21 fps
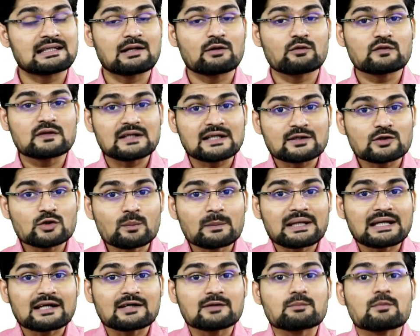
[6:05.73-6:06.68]
Now we need to
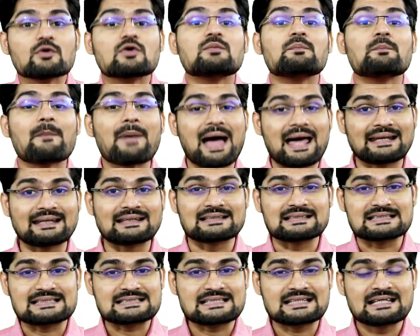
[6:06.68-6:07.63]
make it more
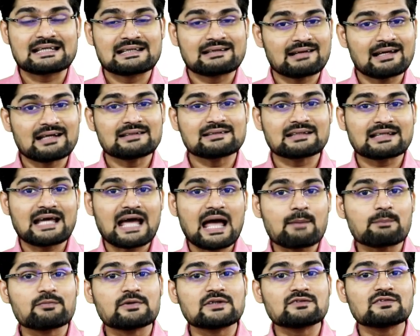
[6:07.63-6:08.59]
balanced, right? The
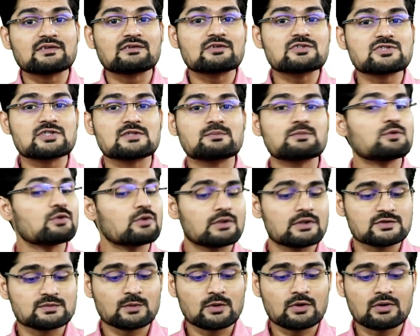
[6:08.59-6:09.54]
gap between rich and poor
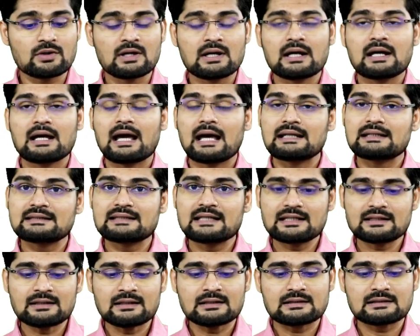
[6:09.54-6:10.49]
is more. And
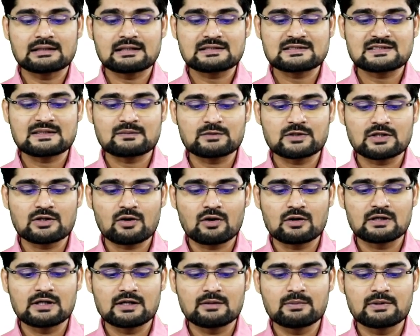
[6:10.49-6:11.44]
then there is something
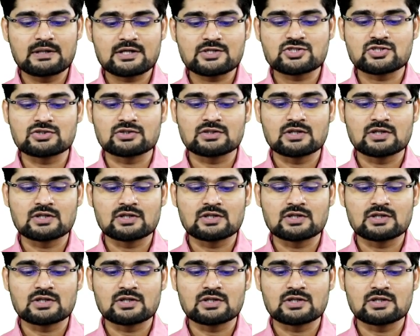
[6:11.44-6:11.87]
called liberation.